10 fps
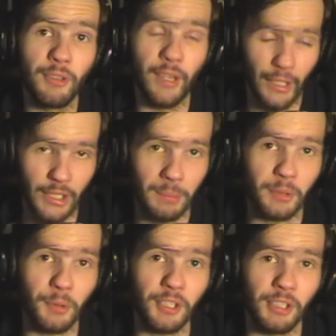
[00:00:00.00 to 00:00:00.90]
Thank you so much
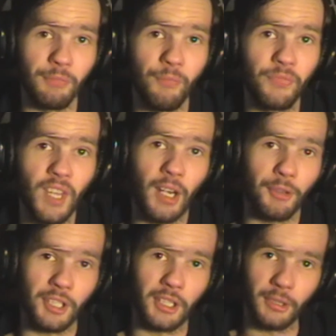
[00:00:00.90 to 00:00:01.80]
for watching, and I'll
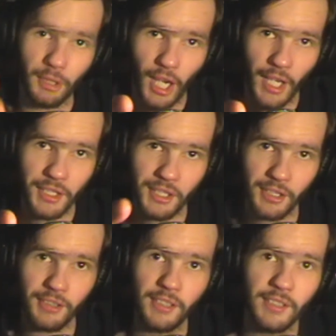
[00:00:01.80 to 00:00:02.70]
see you guys
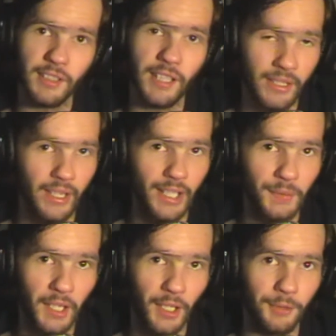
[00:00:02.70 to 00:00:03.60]
in the next
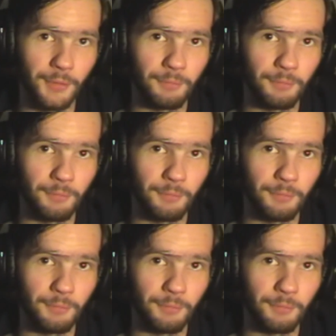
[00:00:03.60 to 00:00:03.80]
video.